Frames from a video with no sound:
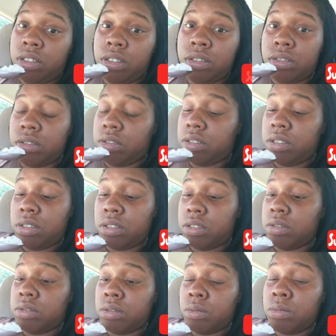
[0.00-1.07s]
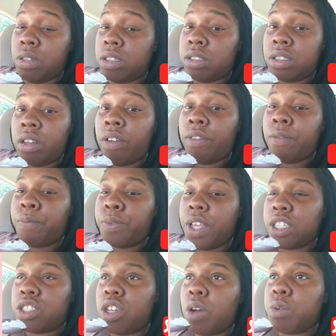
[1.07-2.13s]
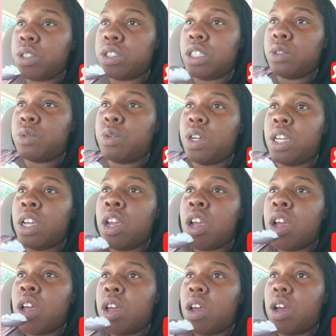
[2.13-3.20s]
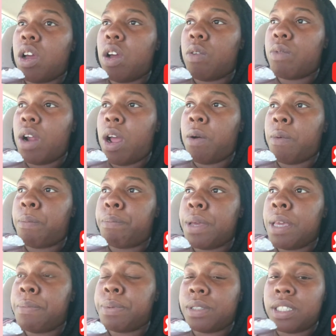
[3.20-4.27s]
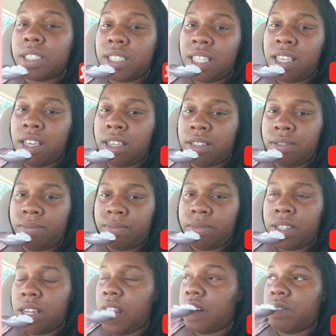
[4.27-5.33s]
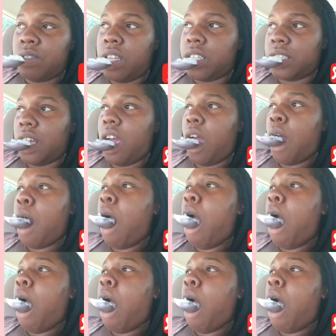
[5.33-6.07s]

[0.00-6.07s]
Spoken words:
She just do some weird stuff. And she always do it around people to see it. And I don't like that.